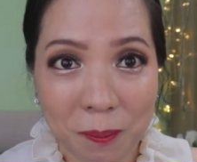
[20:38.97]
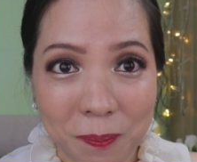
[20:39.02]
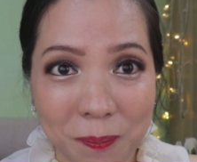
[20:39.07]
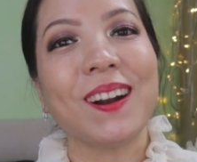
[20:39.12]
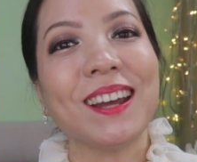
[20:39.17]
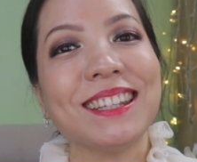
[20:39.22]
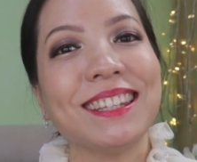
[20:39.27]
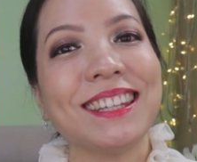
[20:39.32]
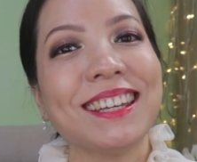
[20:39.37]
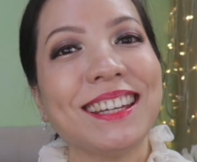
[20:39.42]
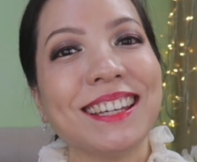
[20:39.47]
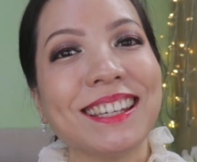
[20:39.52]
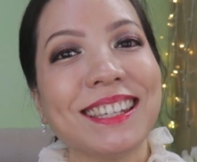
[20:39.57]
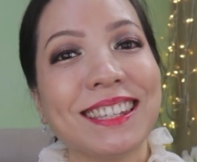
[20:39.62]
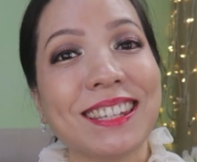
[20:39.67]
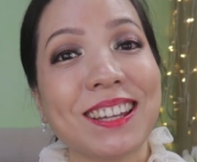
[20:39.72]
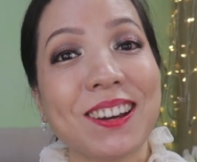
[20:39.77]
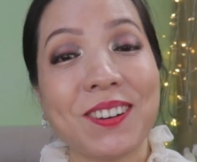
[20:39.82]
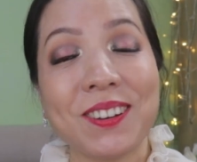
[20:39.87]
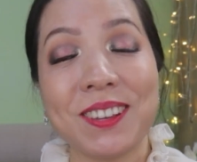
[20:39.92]
Alright
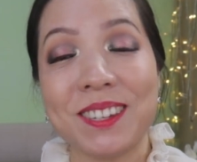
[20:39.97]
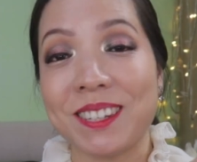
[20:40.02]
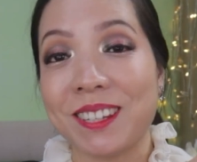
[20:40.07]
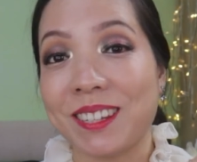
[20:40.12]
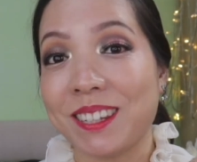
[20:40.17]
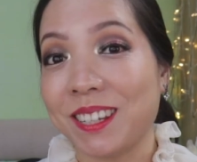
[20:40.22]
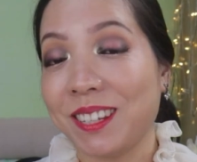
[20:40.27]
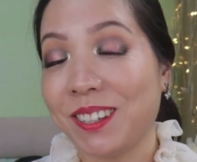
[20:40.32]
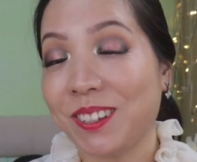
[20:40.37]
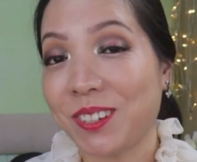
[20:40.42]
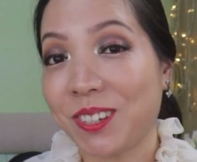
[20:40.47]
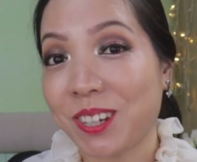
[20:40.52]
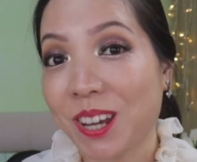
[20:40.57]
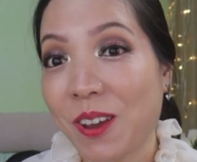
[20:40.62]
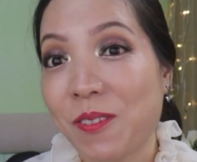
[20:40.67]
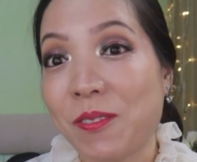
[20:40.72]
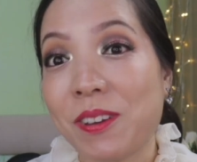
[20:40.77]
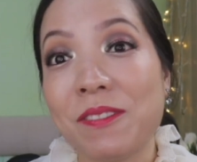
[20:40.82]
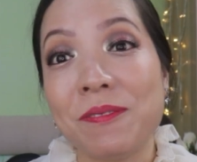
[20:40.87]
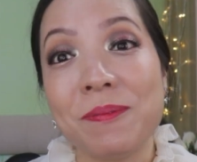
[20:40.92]
dears, now it's your turn to
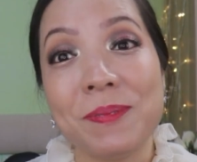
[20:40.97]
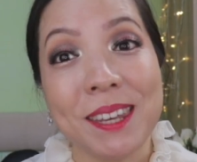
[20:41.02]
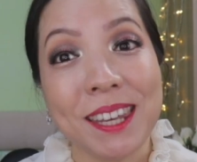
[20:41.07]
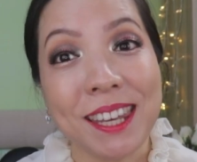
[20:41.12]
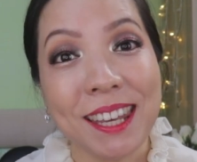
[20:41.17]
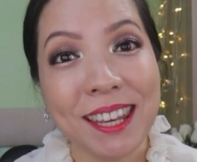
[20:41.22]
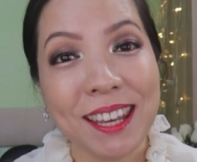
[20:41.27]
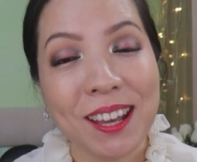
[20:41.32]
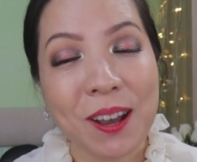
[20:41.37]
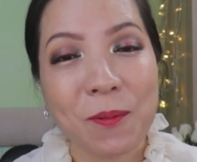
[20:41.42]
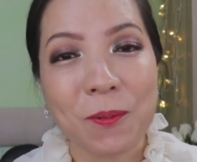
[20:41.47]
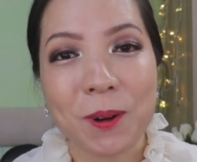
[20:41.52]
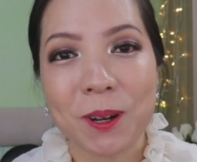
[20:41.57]
share with me.